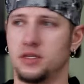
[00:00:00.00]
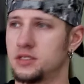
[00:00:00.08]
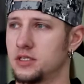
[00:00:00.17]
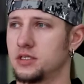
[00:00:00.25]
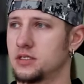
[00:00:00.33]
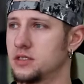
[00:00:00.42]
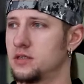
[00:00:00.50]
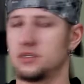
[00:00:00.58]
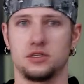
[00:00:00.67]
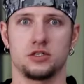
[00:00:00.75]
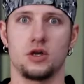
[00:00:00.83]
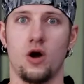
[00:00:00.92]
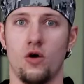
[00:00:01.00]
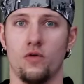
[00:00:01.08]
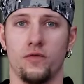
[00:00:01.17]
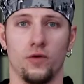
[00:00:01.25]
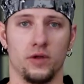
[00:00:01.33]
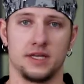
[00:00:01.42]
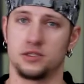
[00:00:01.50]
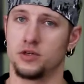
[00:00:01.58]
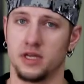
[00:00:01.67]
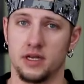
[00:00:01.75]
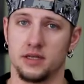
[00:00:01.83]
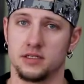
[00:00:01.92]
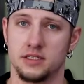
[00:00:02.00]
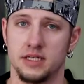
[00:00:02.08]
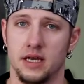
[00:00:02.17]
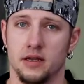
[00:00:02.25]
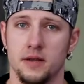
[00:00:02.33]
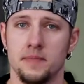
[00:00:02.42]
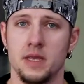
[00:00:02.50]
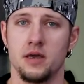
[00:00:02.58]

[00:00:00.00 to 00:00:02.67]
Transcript: this is awful, as you can understand.